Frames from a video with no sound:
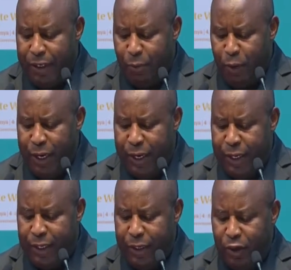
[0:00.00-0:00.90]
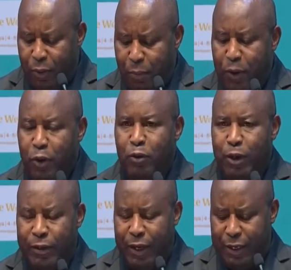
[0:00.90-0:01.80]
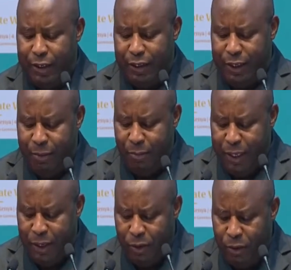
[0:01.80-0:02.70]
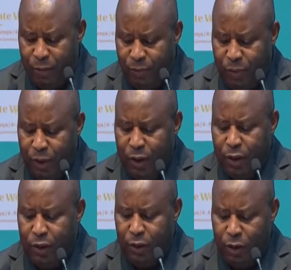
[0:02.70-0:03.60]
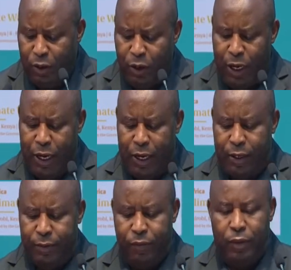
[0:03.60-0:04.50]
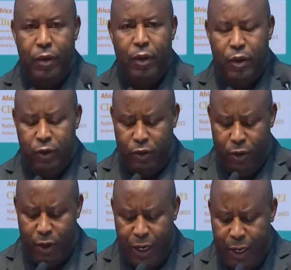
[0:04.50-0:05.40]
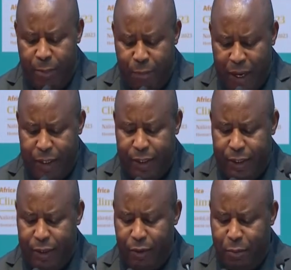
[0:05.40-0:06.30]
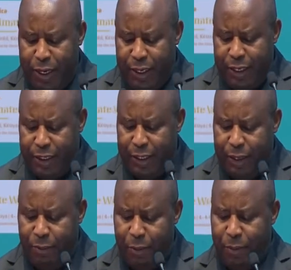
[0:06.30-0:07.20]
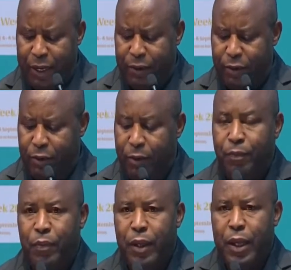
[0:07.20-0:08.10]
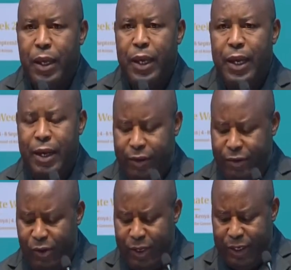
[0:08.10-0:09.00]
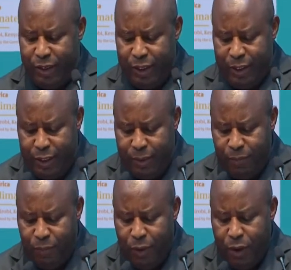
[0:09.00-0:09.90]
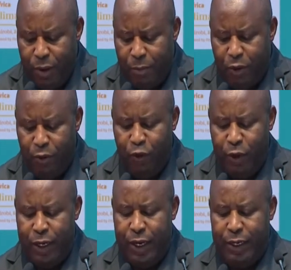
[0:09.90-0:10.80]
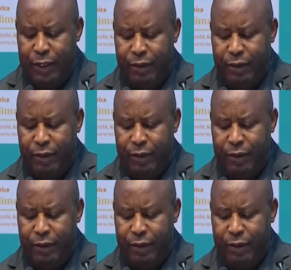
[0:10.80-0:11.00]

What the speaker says: weather vagaries, in fact, lead to $70 million of loss, and it impacts on the well-being of the peoples,